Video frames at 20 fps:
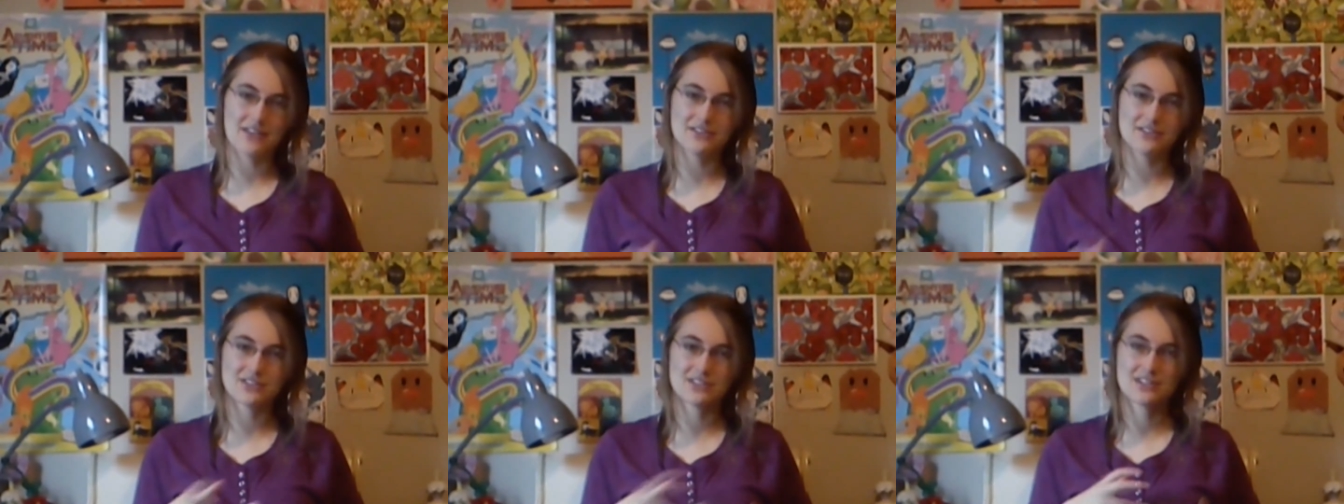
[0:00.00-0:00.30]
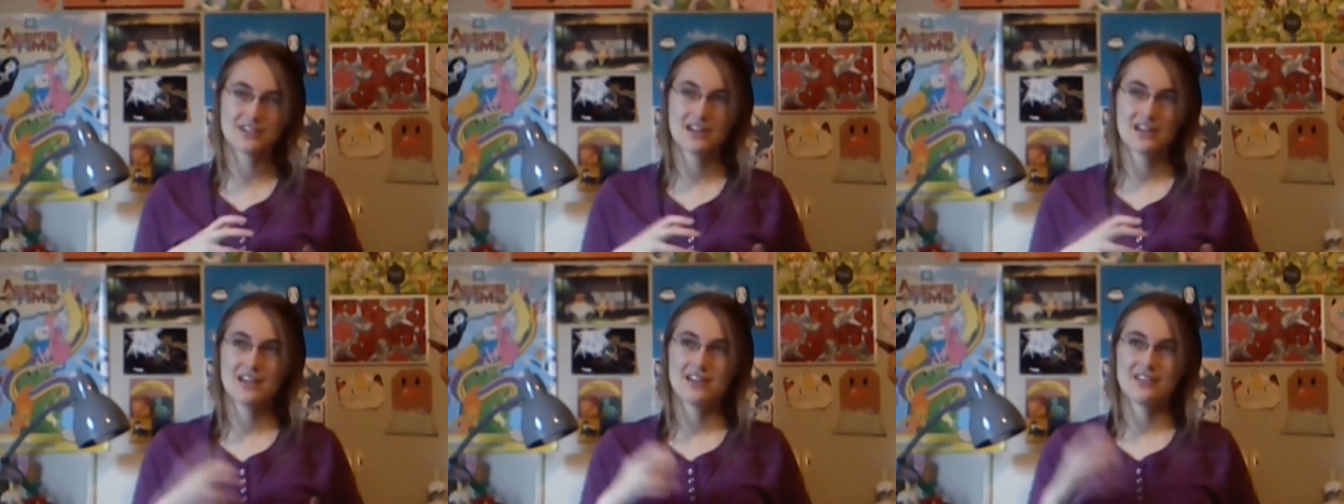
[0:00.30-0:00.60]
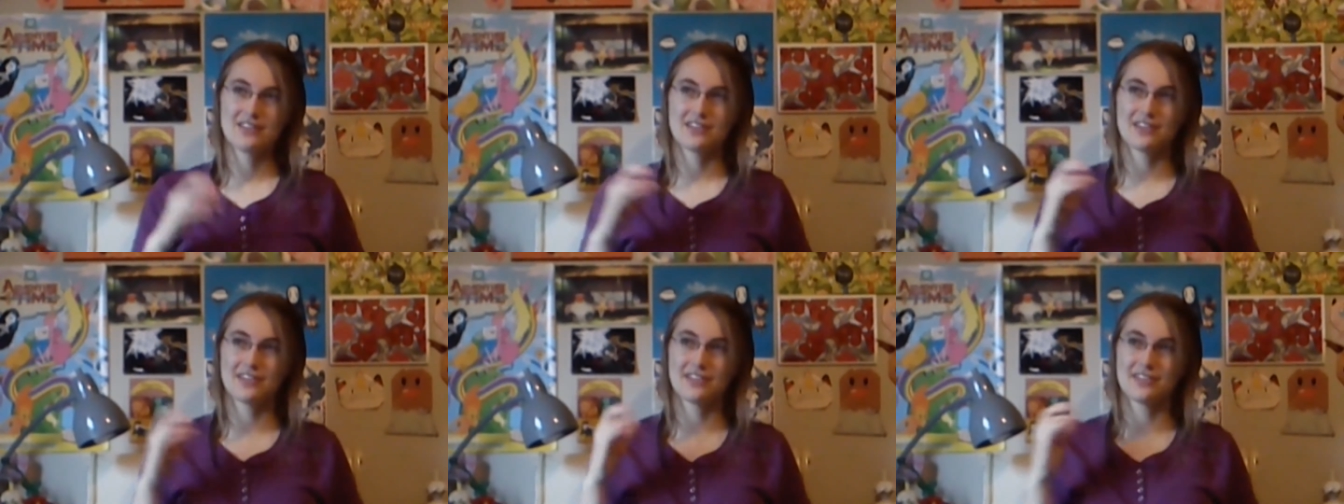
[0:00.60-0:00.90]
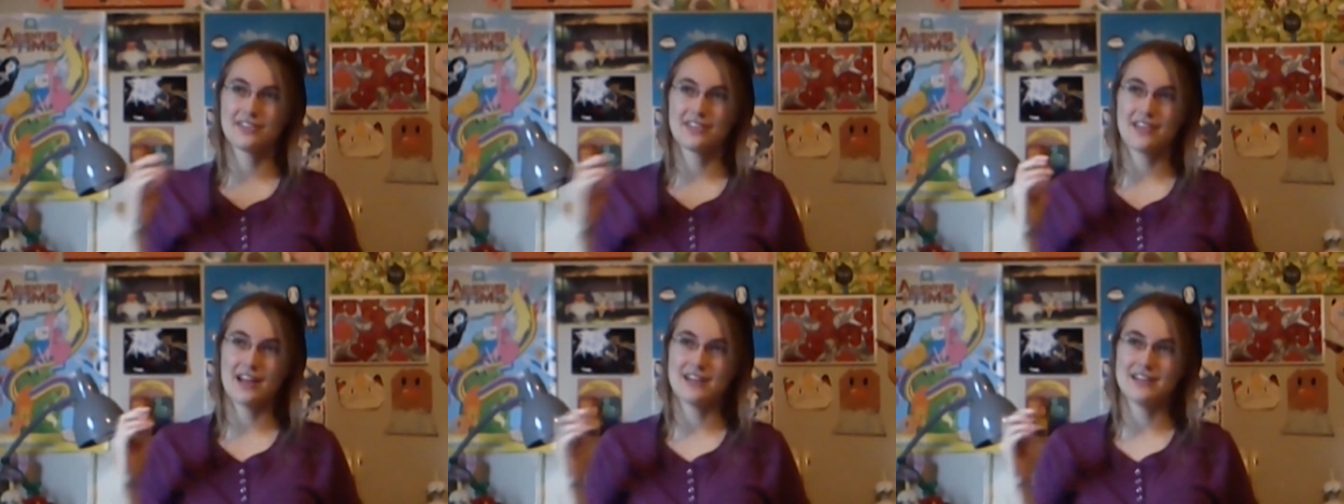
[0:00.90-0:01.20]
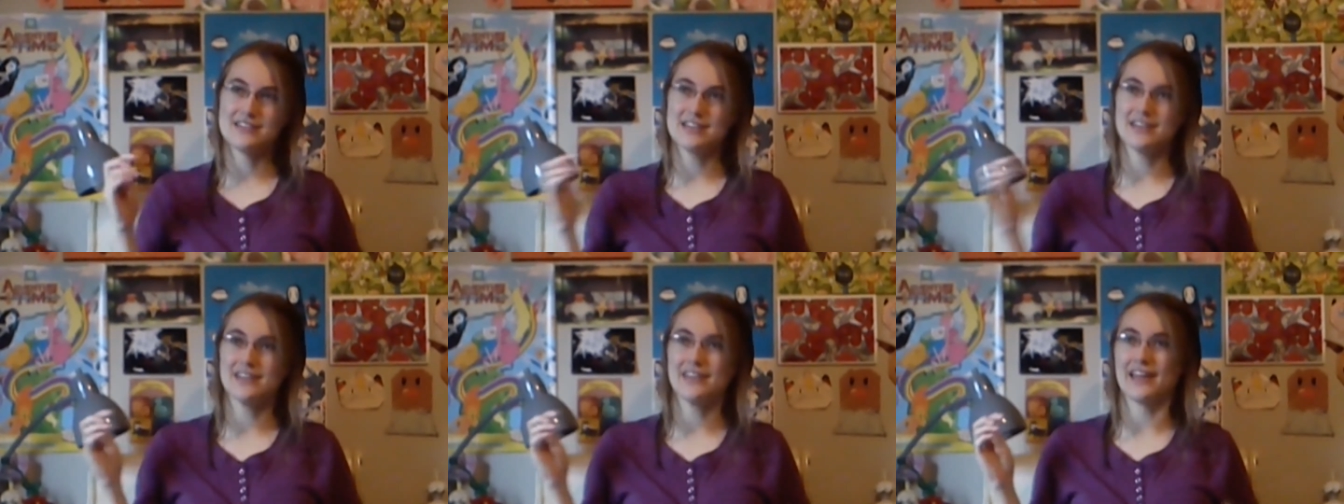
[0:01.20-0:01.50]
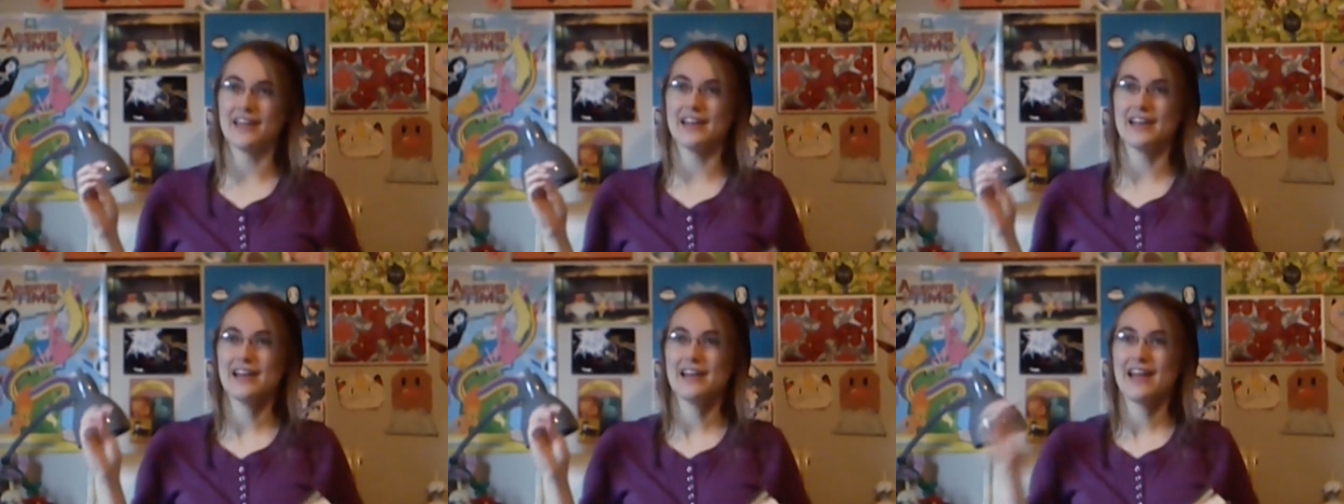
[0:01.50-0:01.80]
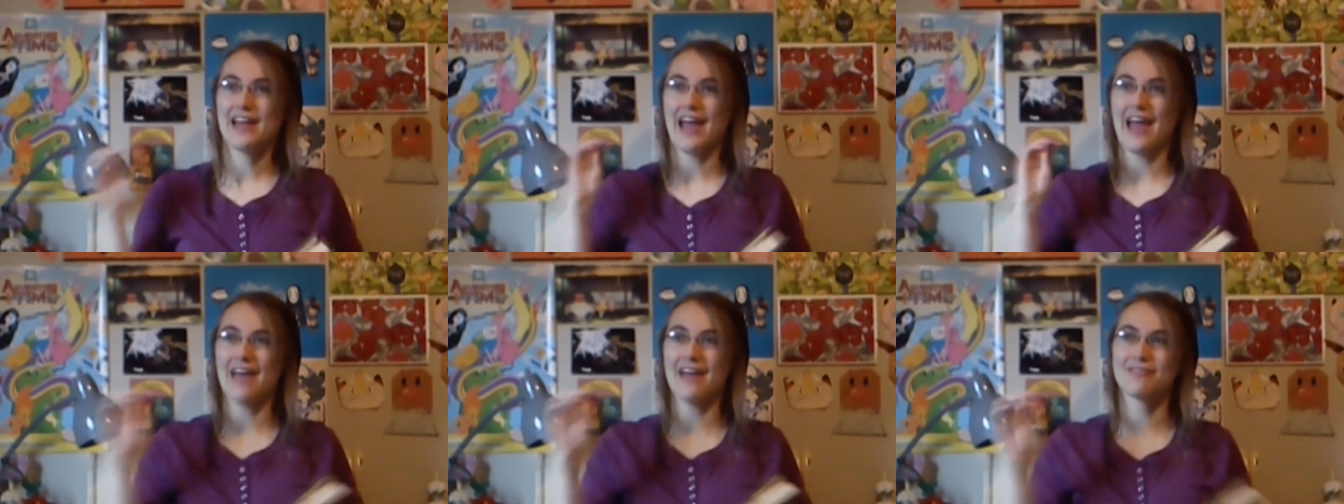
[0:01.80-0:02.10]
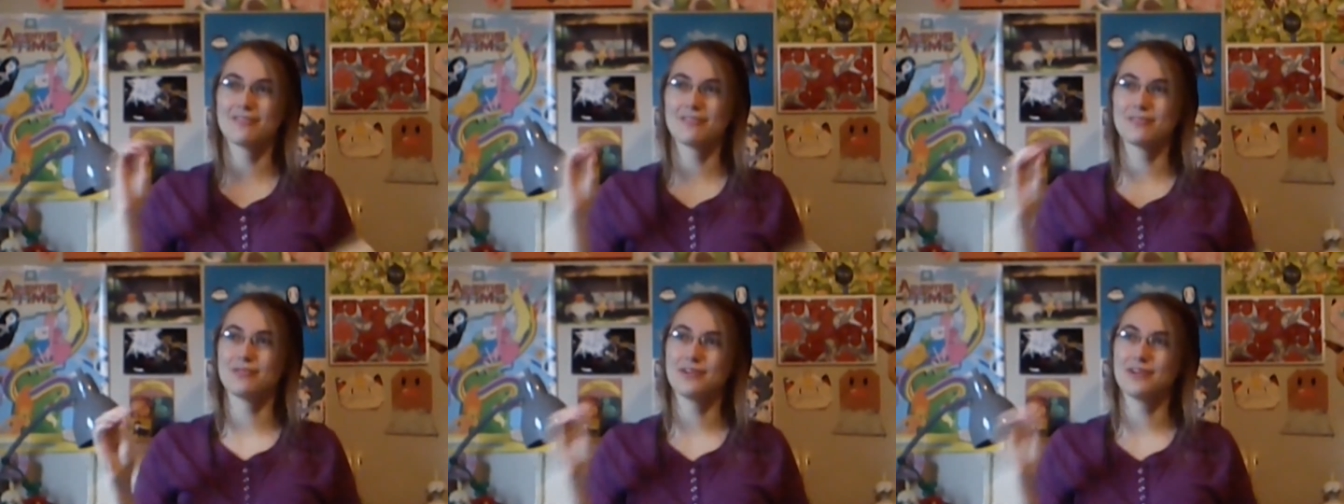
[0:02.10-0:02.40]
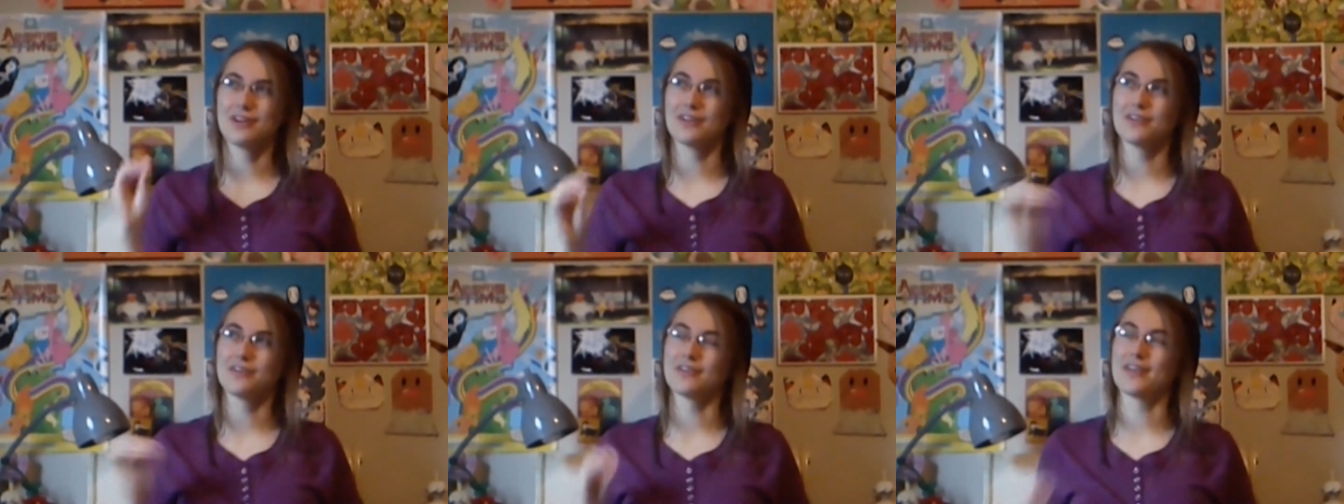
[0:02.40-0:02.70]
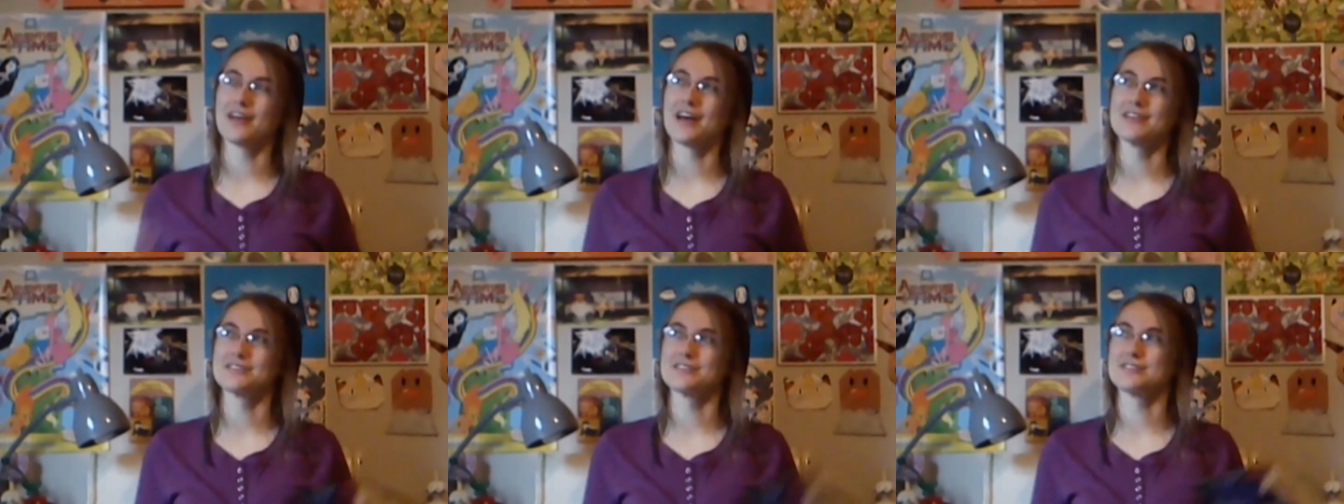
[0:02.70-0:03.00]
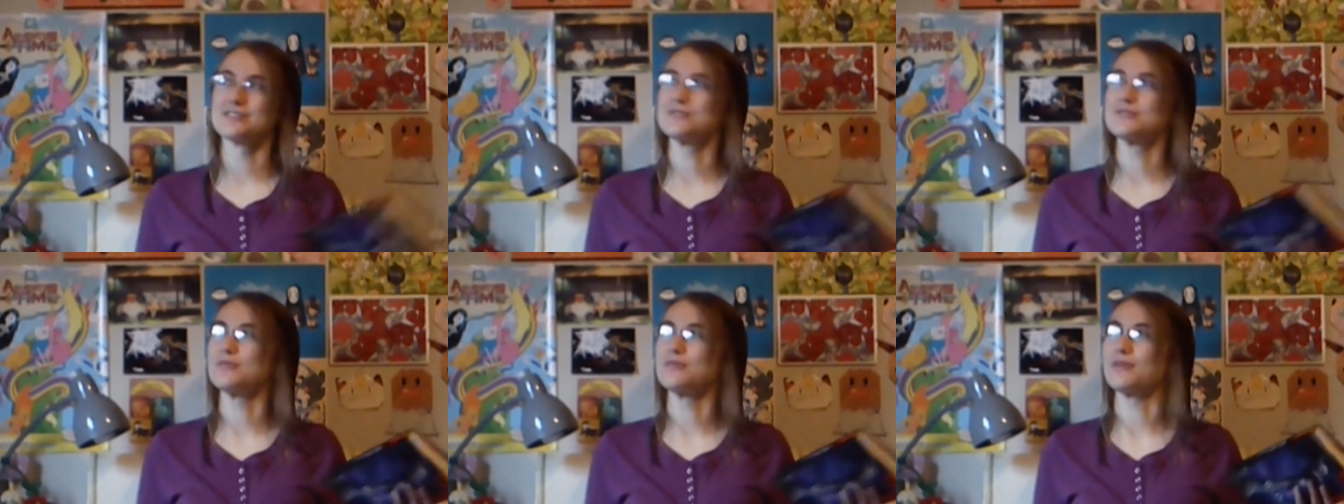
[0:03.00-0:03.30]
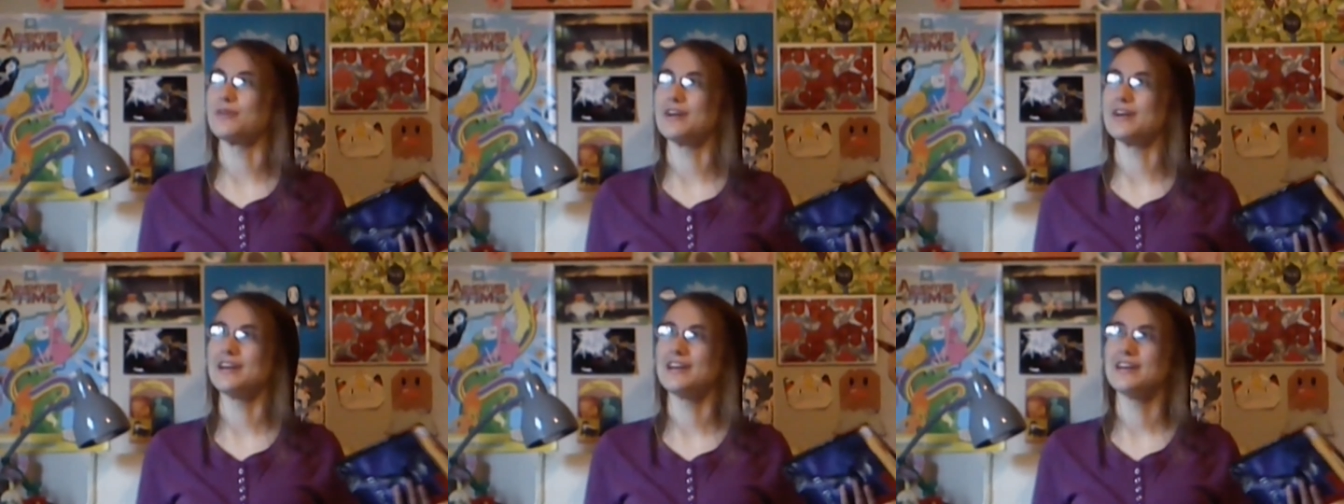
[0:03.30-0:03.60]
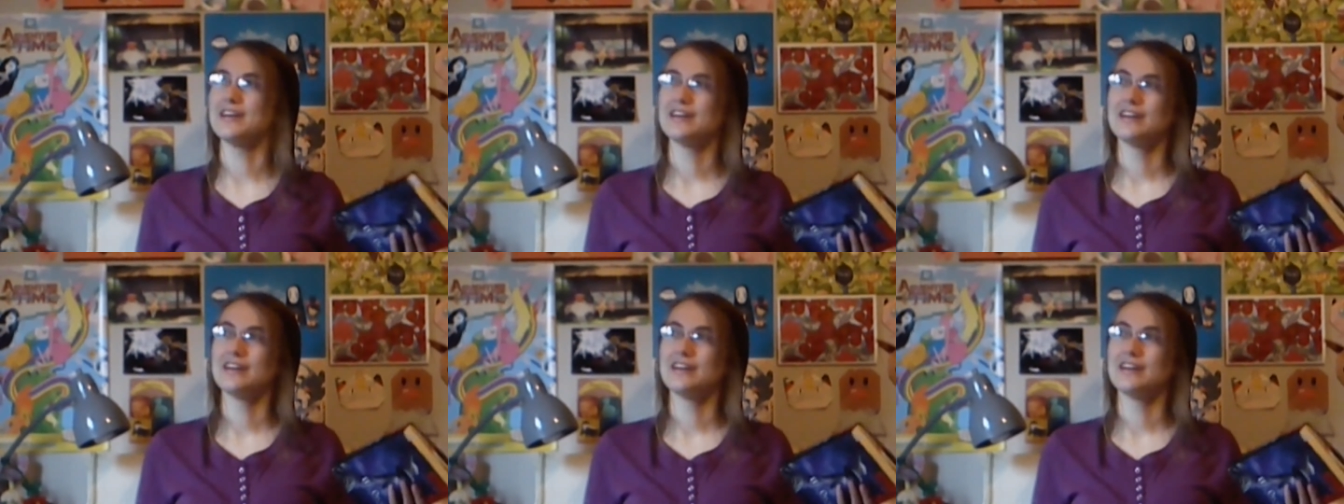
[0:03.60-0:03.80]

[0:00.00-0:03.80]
Just the idea that everyone on Earth has a story,